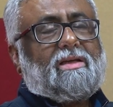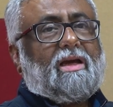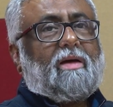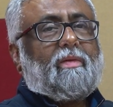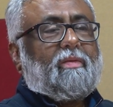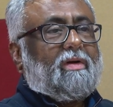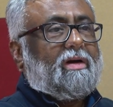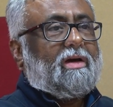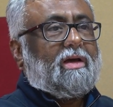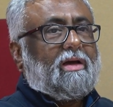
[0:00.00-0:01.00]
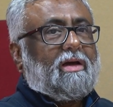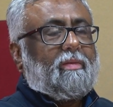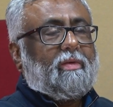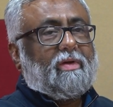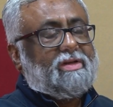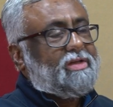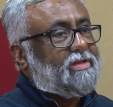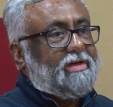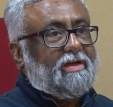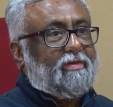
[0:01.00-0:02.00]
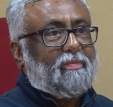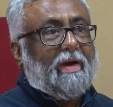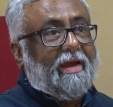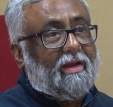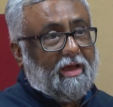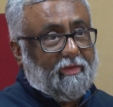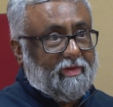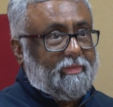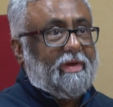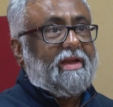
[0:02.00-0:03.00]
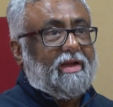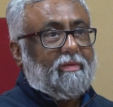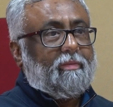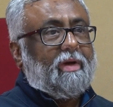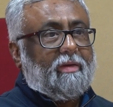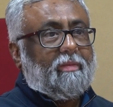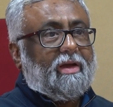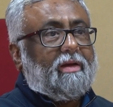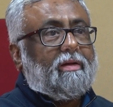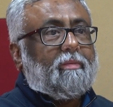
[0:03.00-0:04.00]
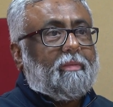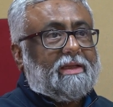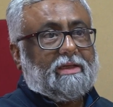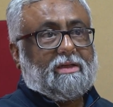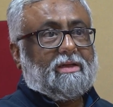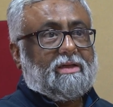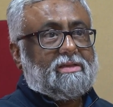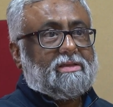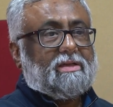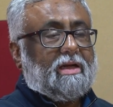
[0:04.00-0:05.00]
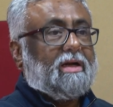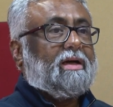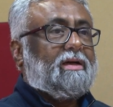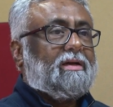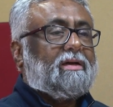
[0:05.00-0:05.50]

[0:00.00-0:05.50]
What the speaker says: See, I'm a voracious reader of my language. My mother tongue is Kannada.